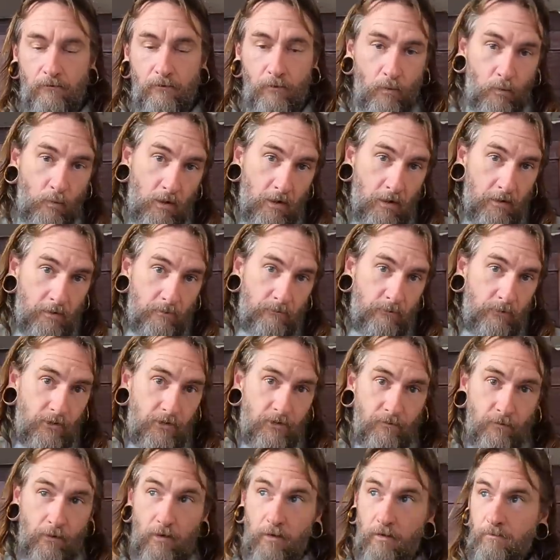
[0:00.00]
For one,
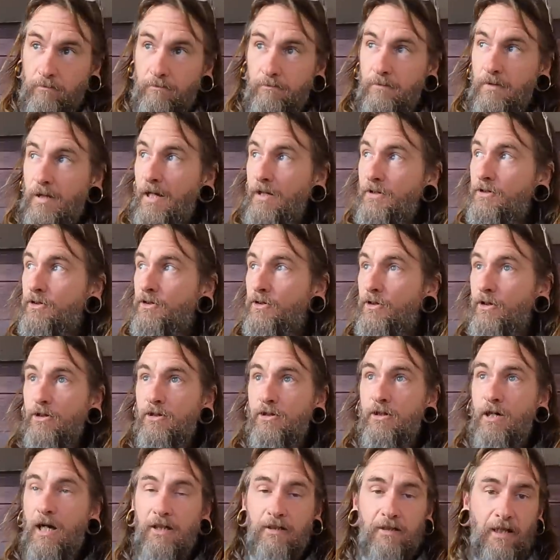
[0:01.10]
first of all, it's
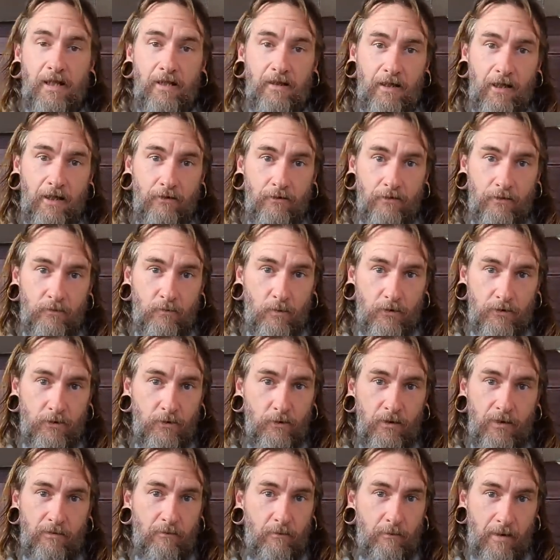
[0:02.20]
just not that dangerous. Once
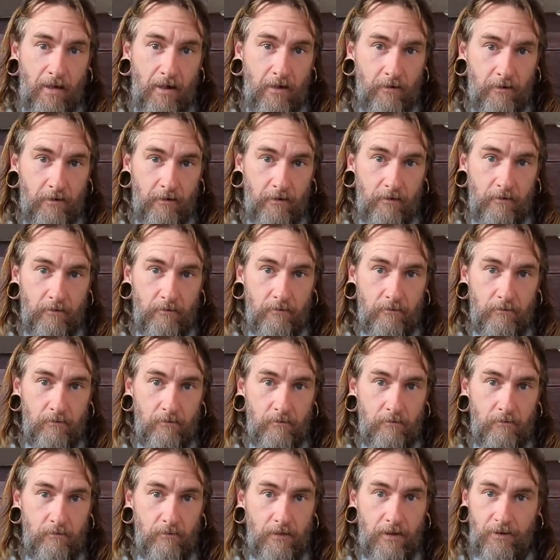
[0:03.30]
you leave America,
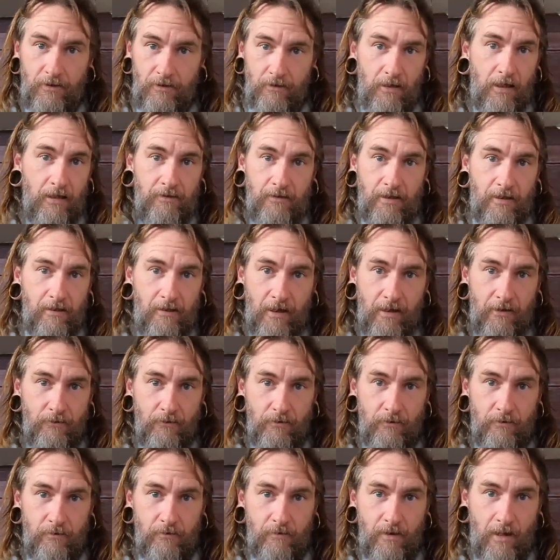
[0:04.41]
it's not that
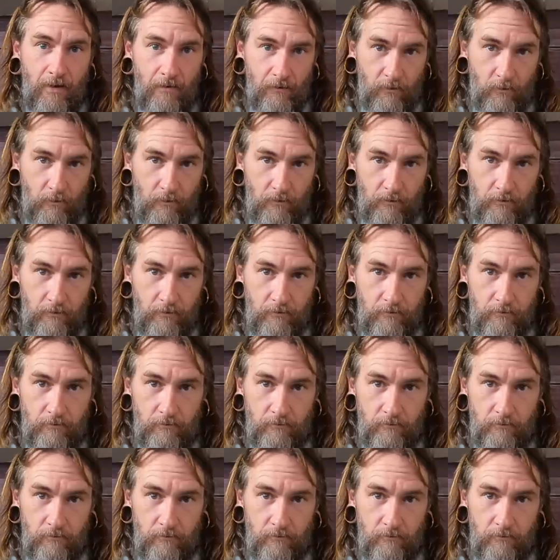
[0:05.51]
dangerous out in the world.